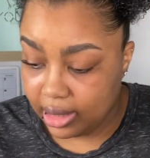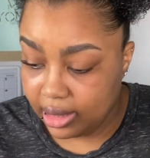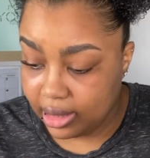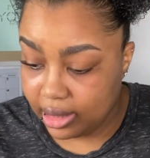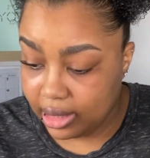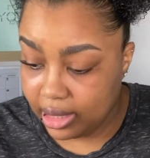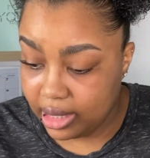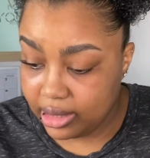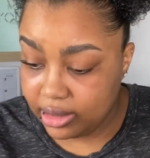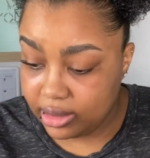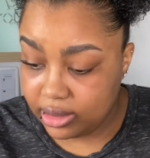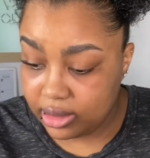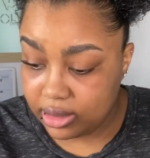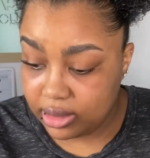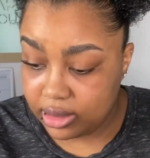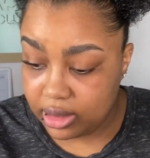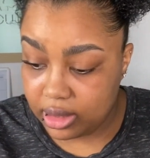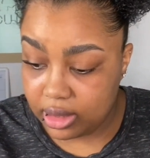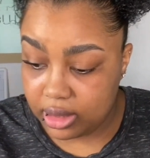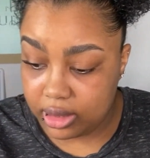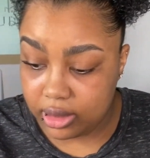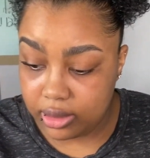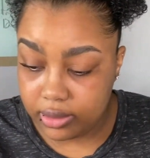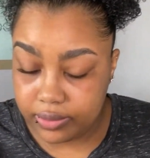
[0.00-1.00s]
let's
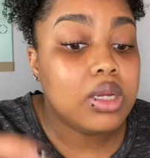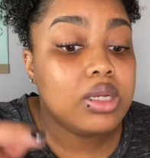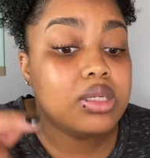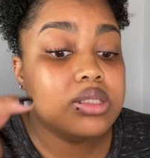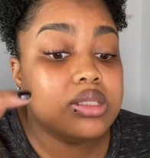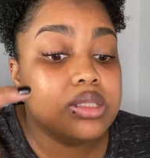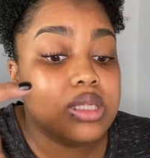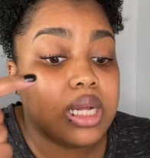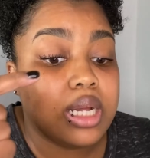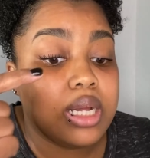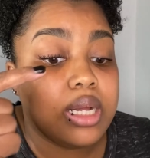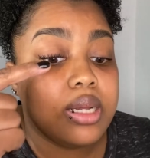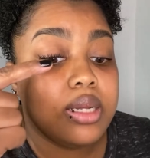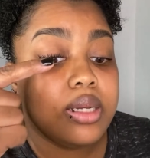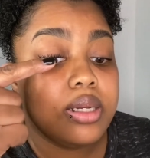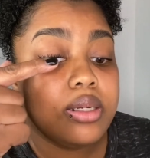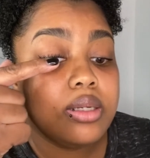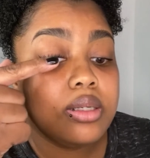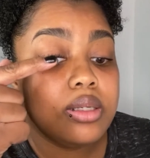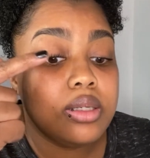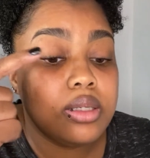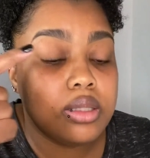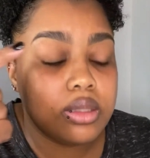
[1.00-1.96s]
see, because I